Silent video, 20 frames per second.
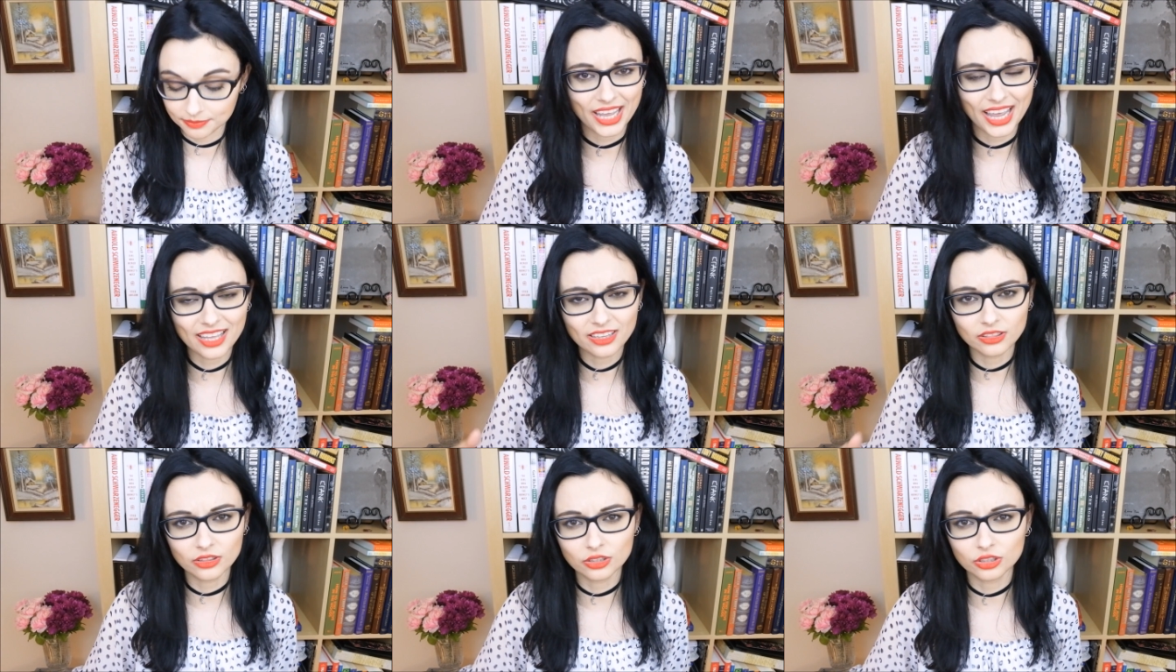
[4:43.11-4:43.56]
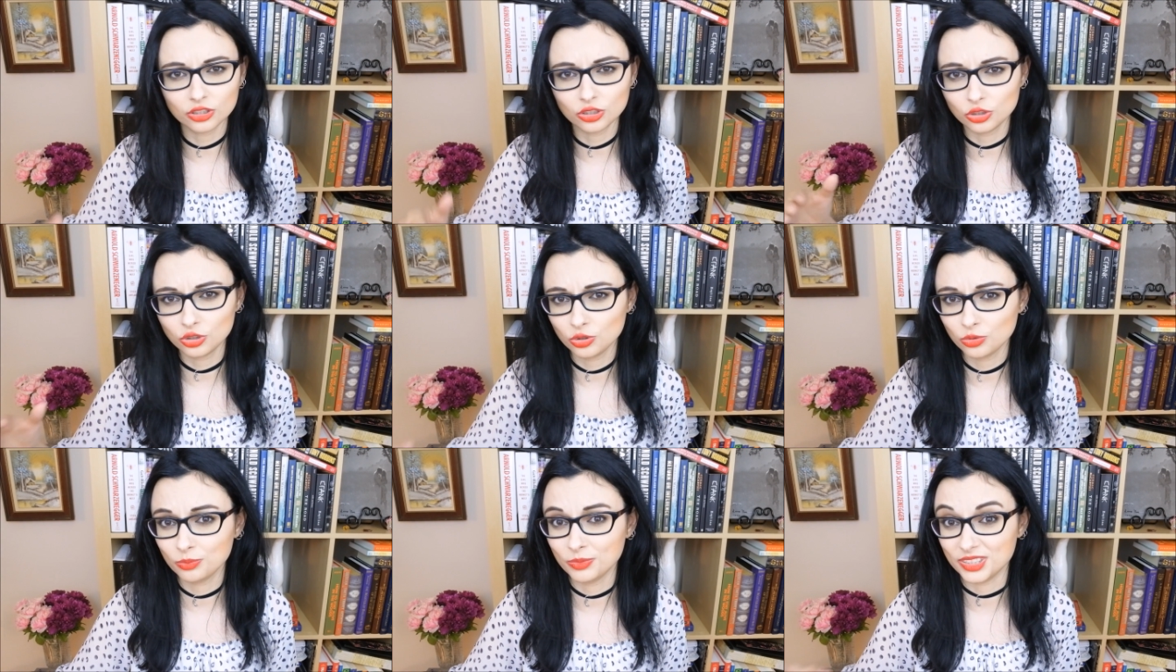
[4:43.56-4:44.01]
You can
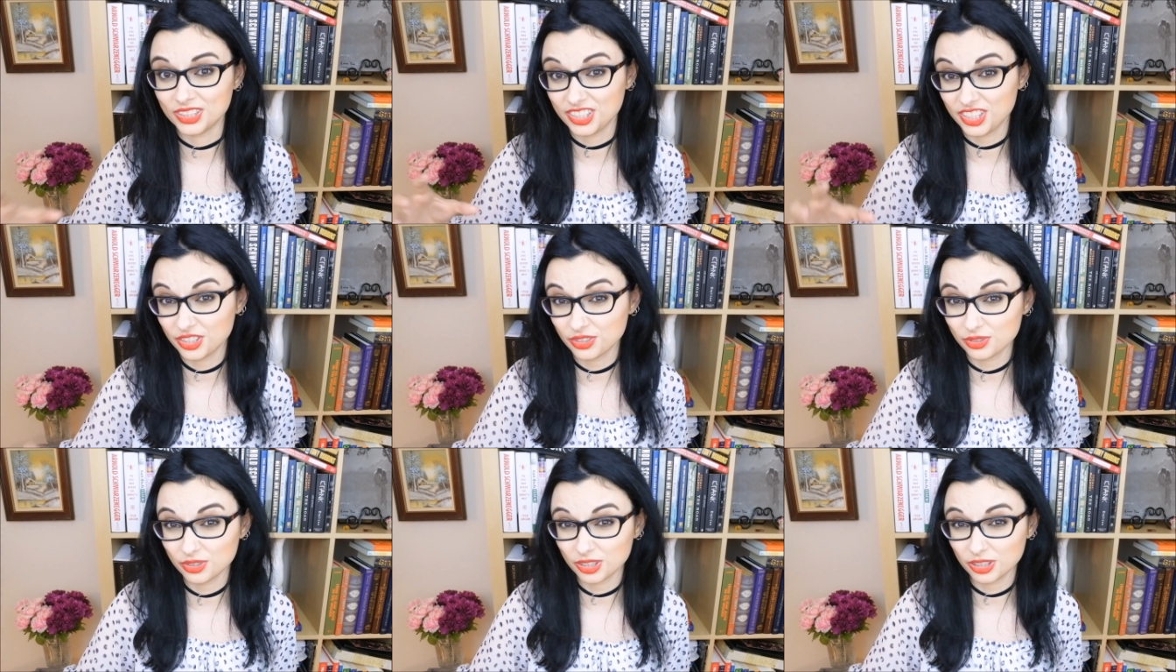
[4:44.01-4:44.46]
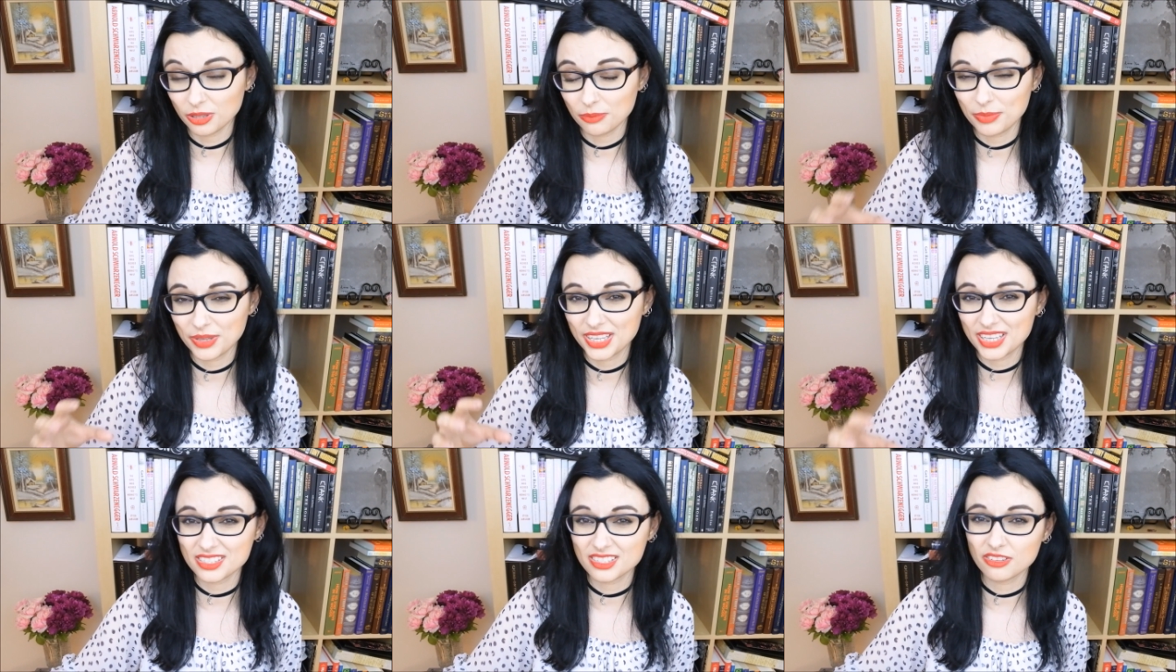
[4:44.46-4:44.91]
learn new material
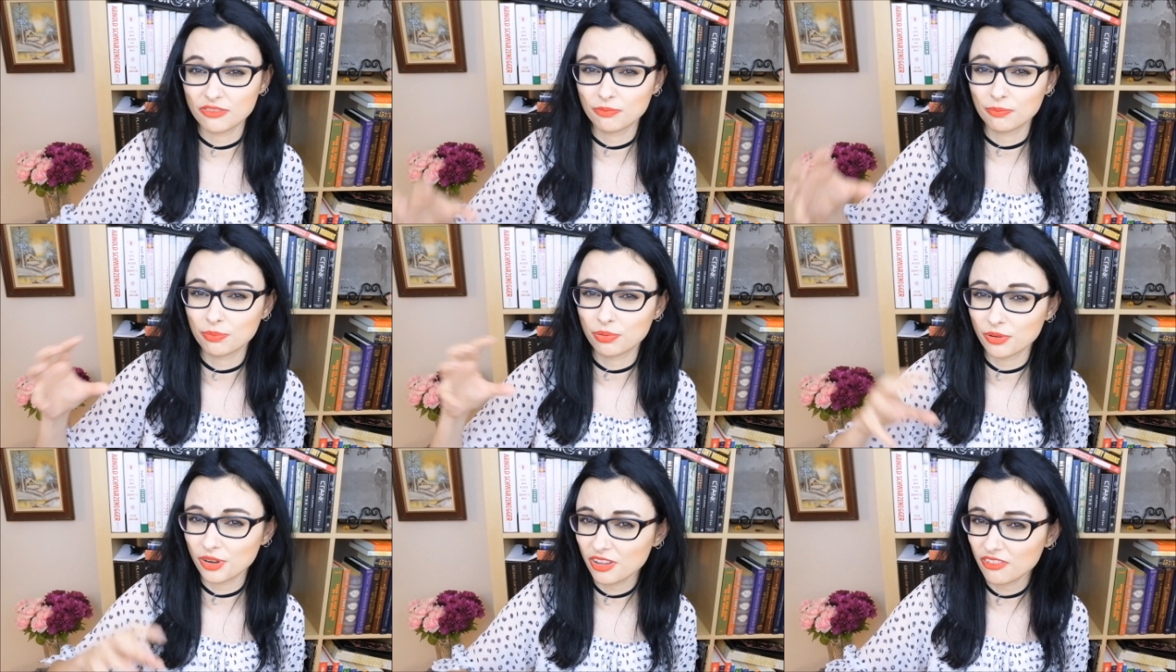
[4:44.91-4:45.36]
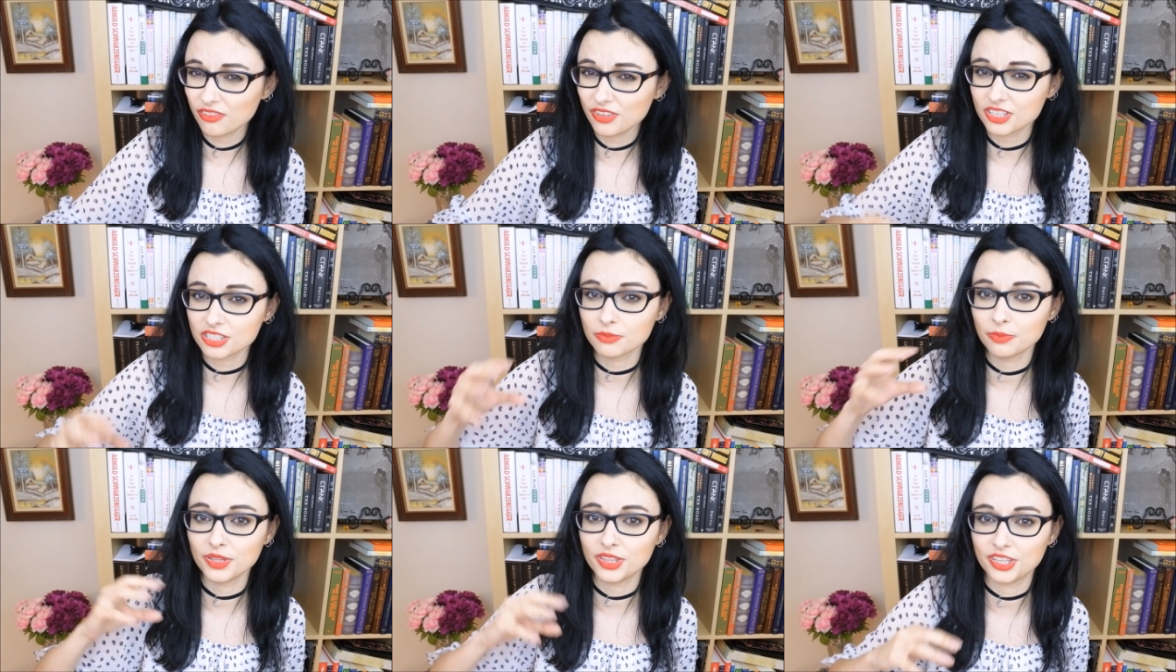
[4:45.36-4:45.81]
because of
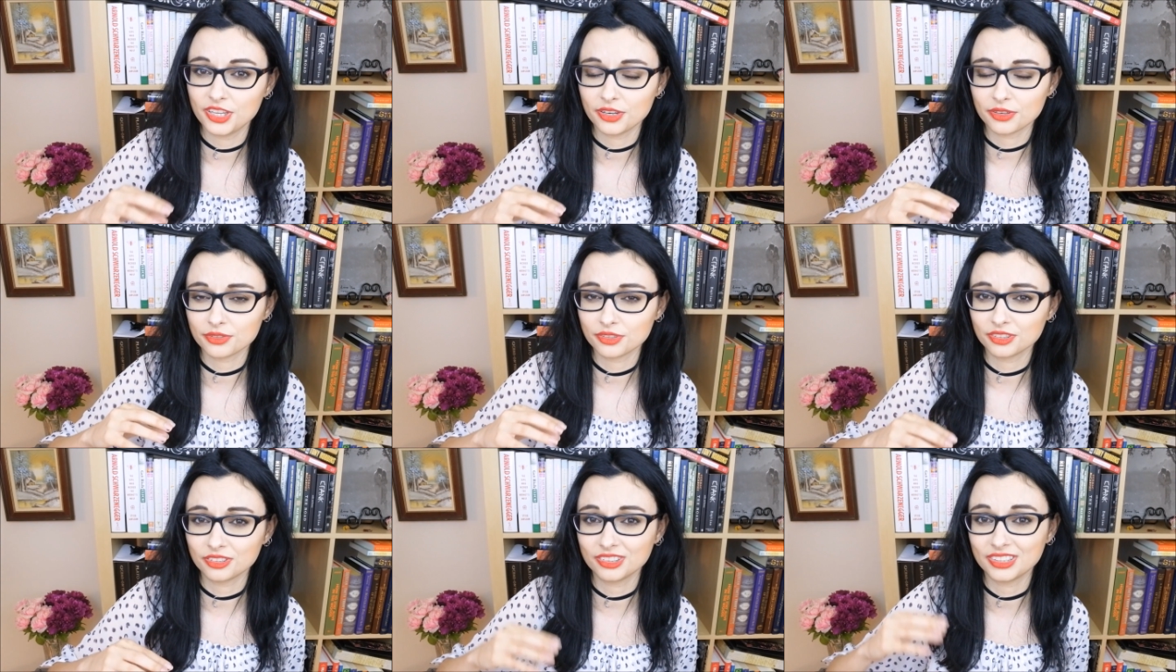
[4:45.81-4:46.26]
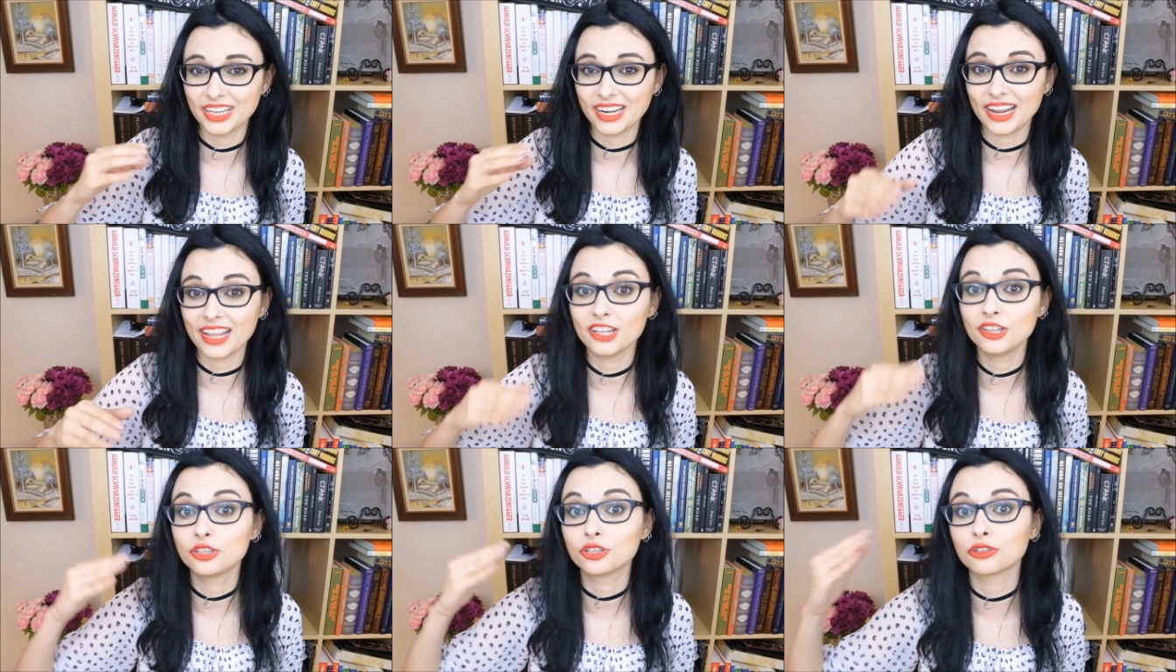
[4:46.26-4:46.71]
previous material
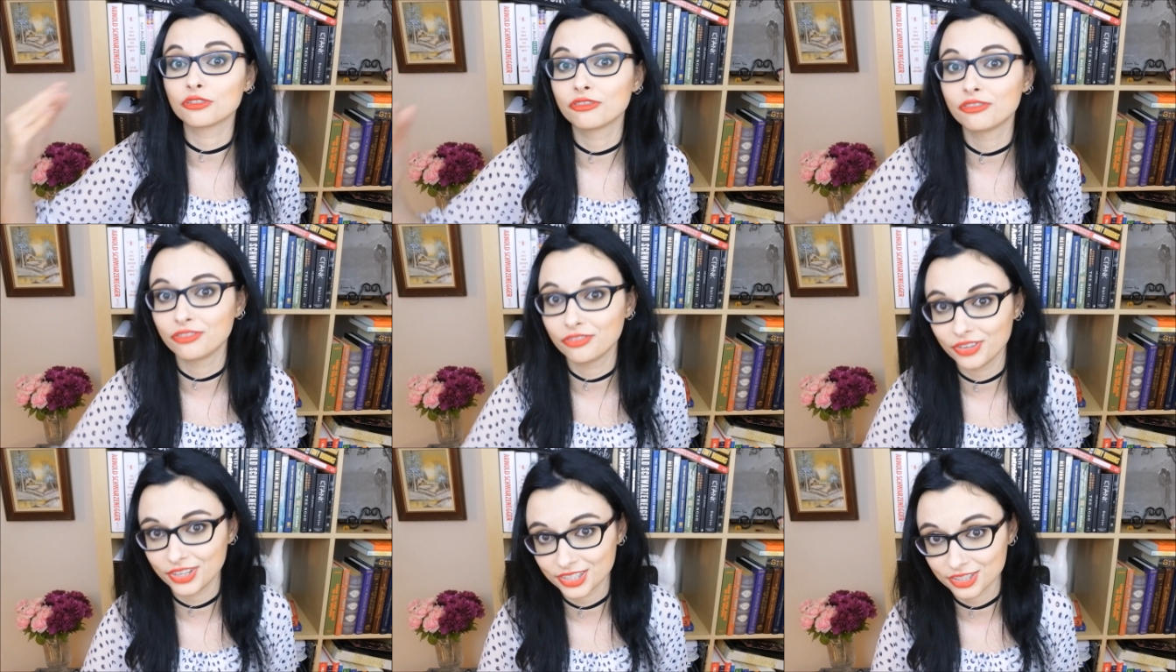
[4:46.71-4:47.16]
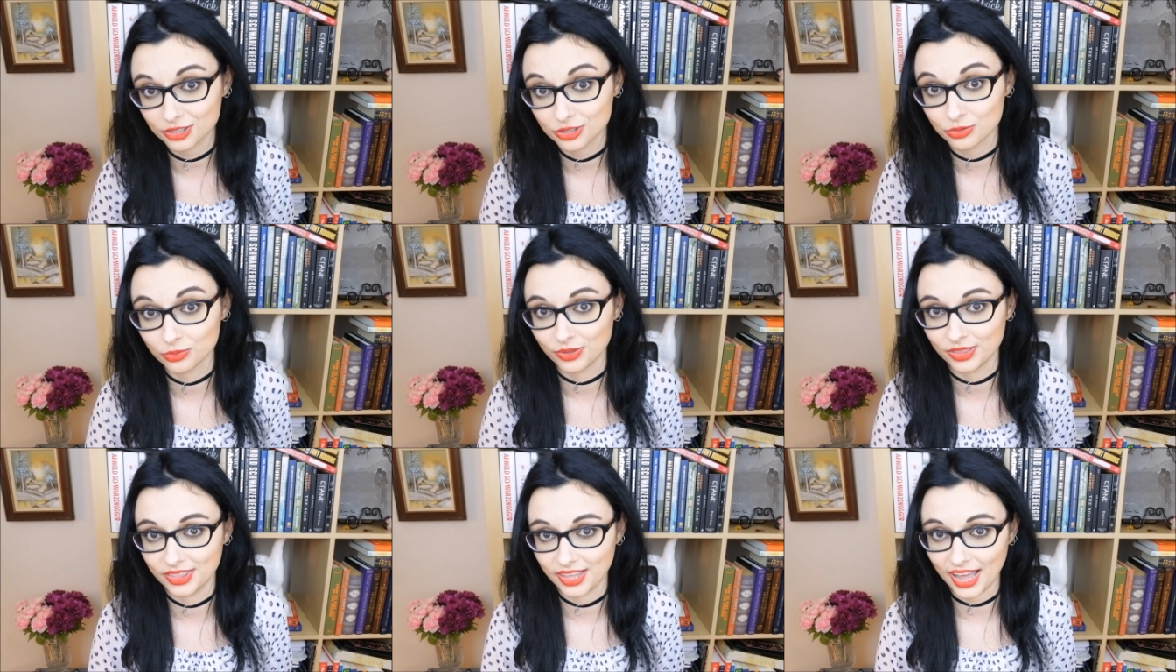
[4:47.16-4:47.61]
that
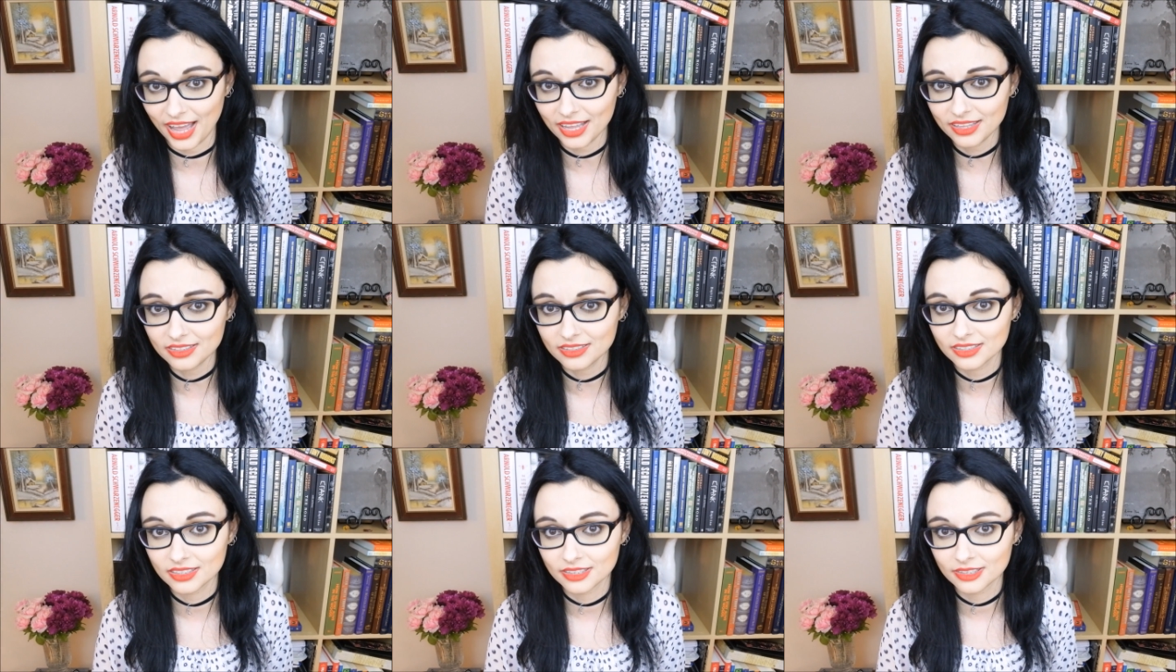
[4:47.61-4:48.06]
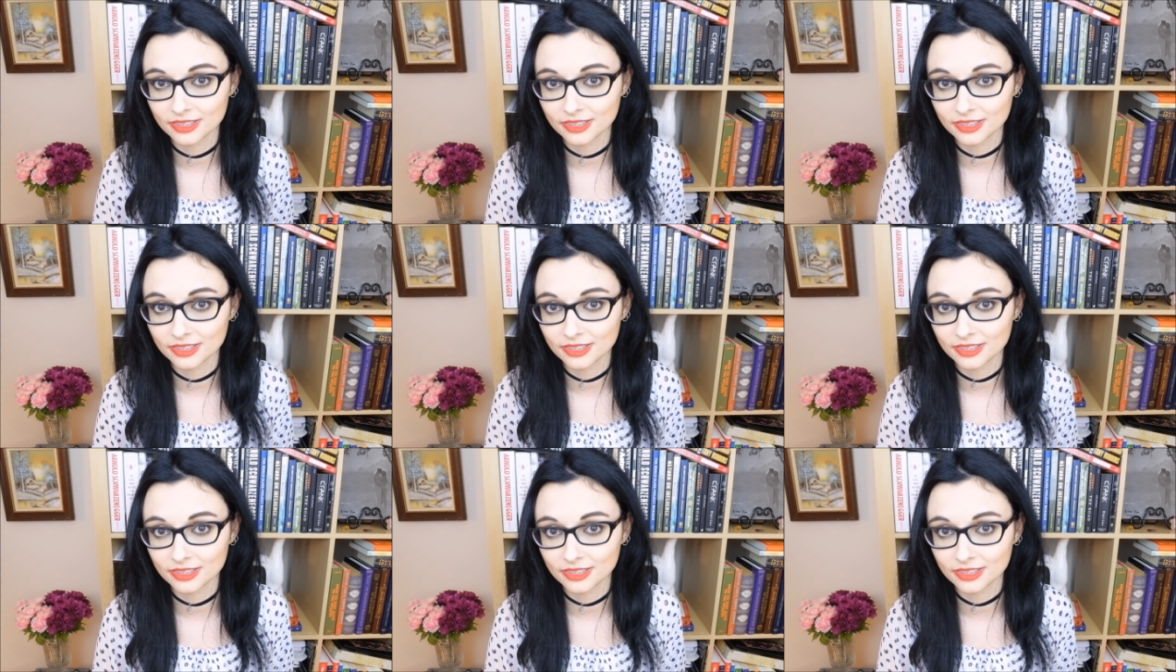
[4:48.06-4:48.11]
interferes with that